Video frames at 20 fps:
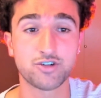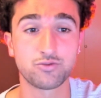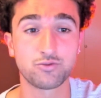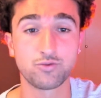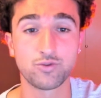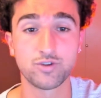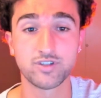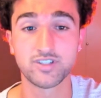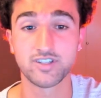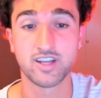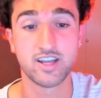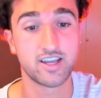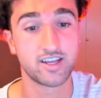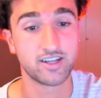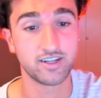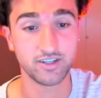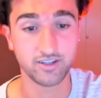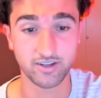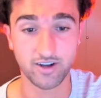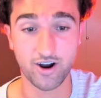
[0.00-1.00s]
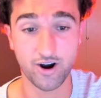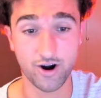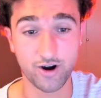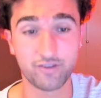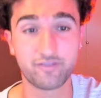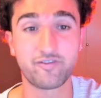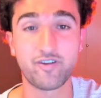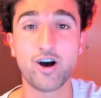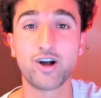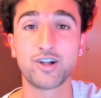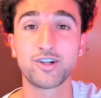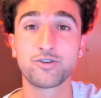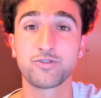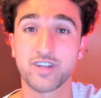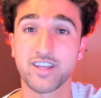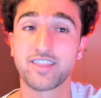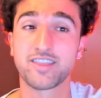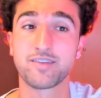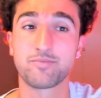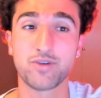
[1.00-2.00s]
rules are followed
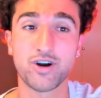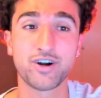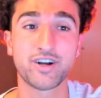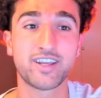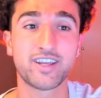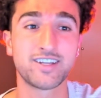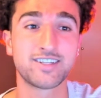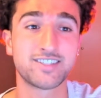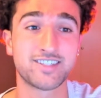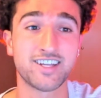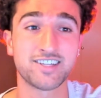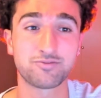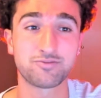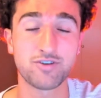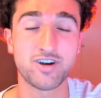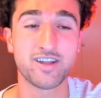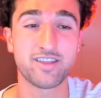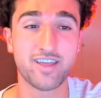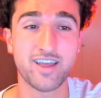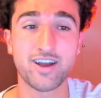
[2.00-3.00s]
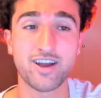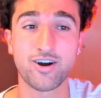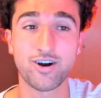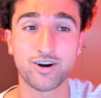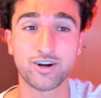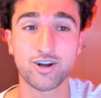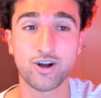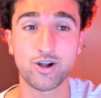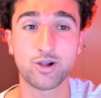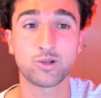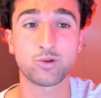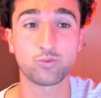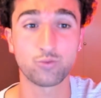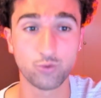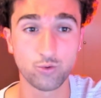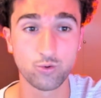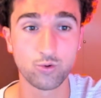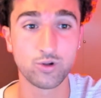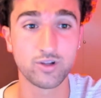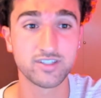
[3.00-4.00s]
in the markets. That's why they are called
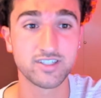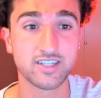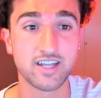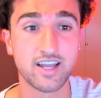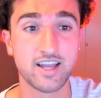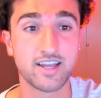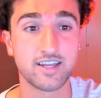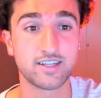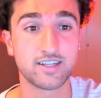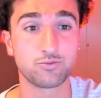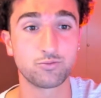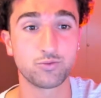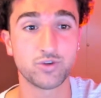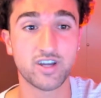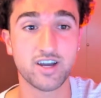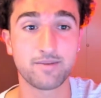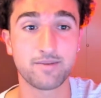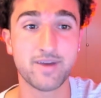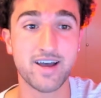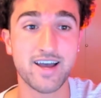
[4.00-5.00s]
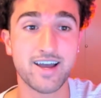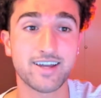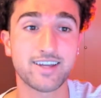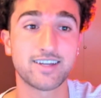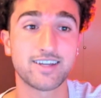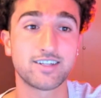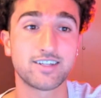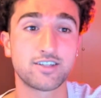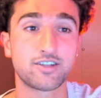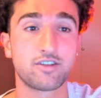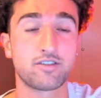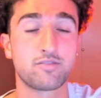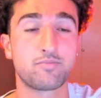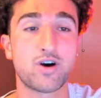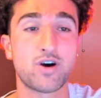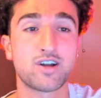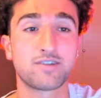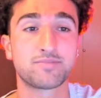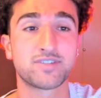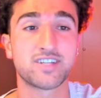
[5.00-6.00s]
rules. We come back to the
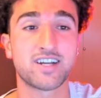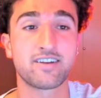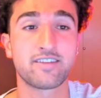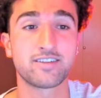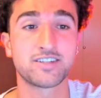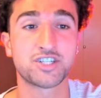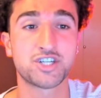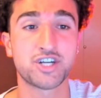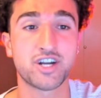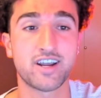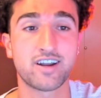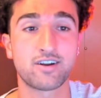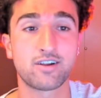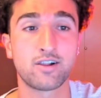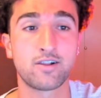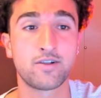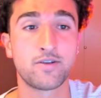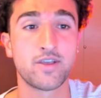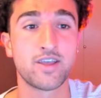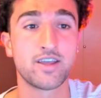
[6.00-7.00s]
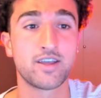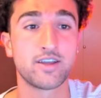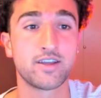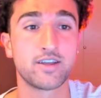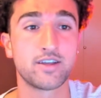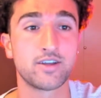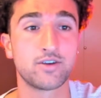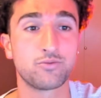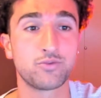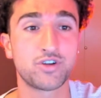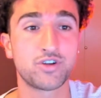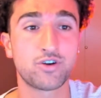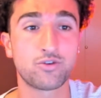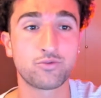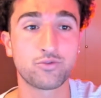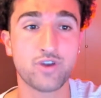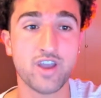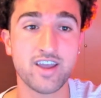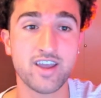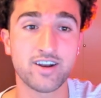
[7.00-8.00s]
bottom side of this channel. We don't
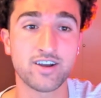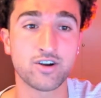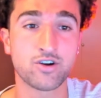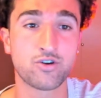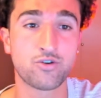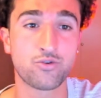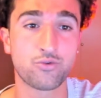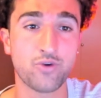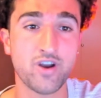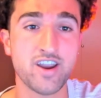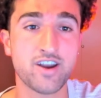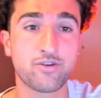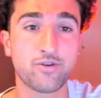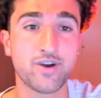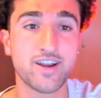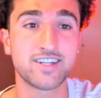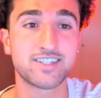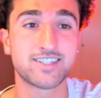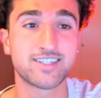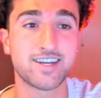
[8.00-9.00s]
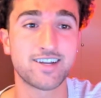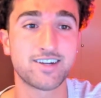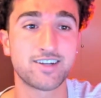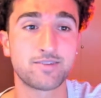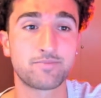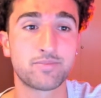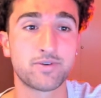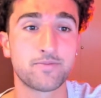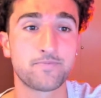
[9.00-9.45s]
get a great setup,